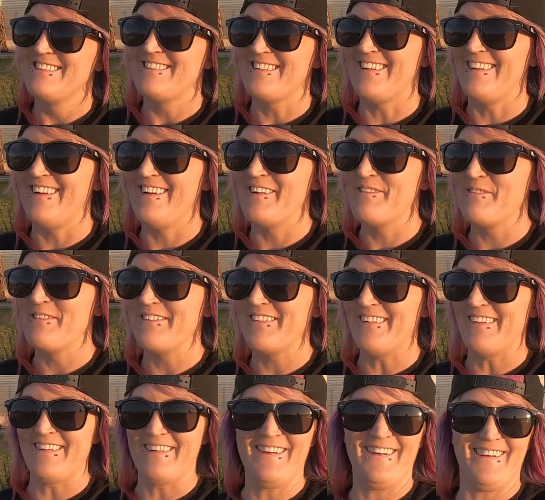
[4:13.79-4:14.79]
So
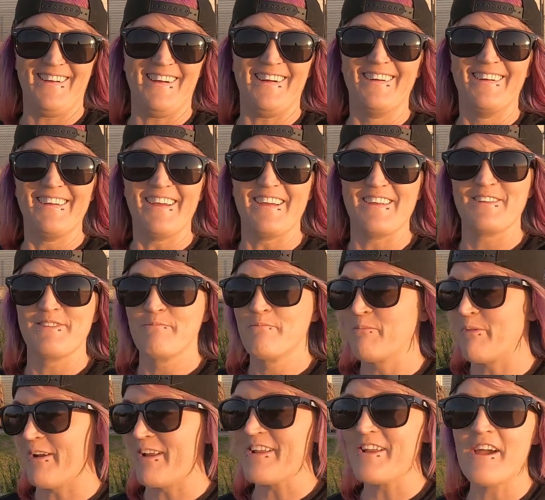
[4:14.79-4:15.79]
yeah, it's
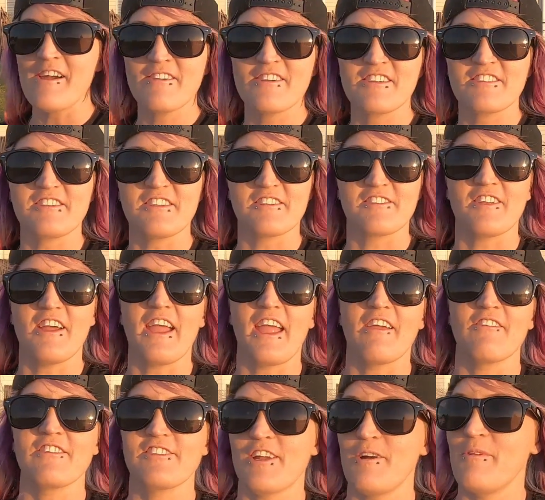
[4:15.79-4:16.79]
pretty nervous. It's like
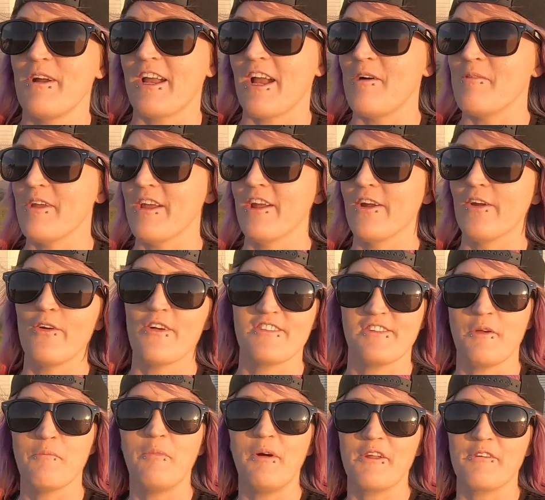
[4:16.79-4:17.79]
every time I come here I always
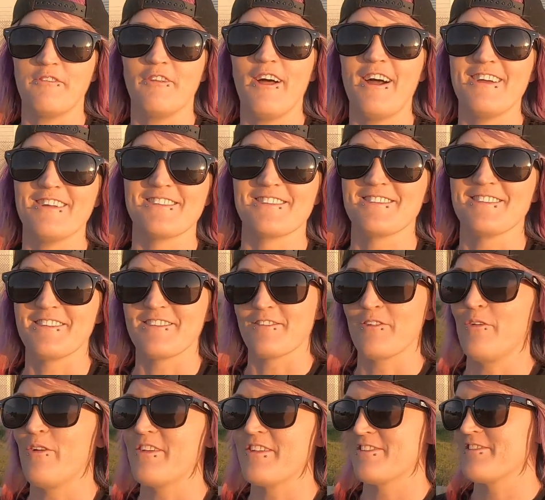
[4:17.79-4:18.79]
have butterflies, and it's
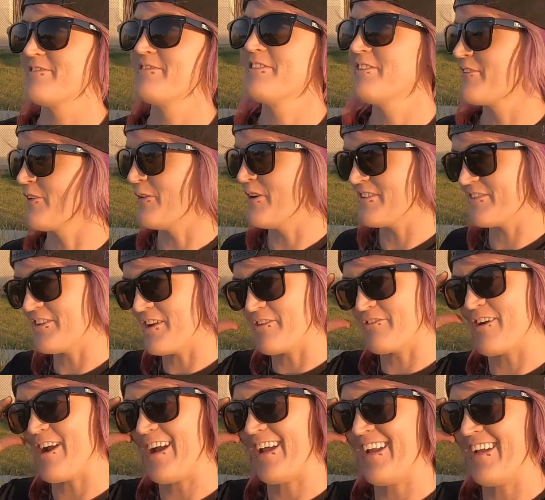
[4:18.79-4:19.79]
always
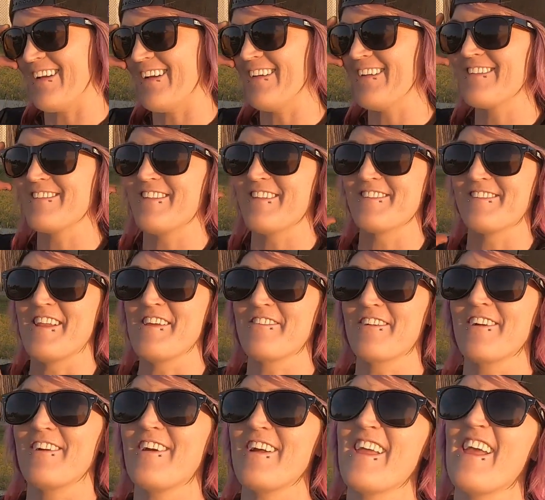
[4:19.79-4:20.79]
nerve-wracking. There's
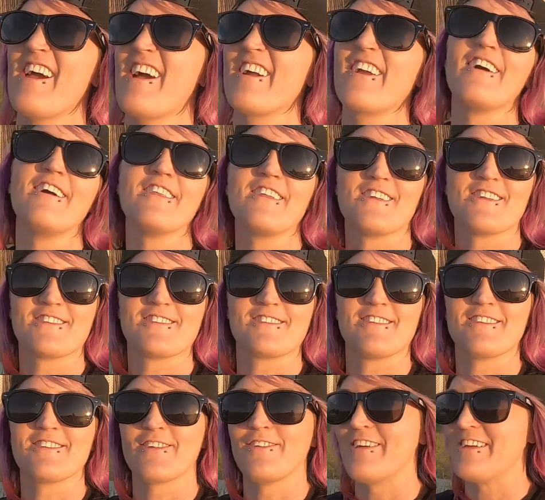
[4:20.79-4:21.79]
never, oh yeah, I got this.
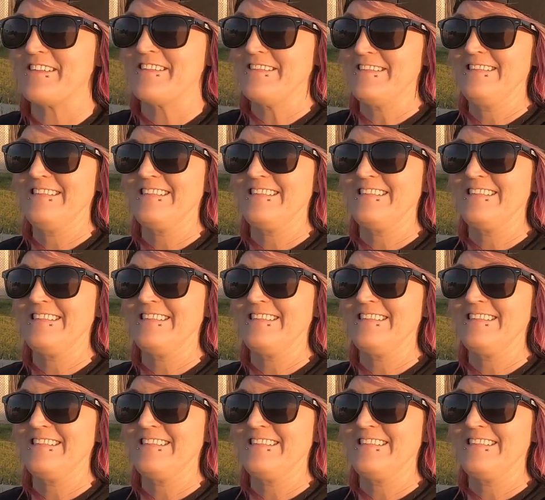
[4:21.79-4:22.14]
It's always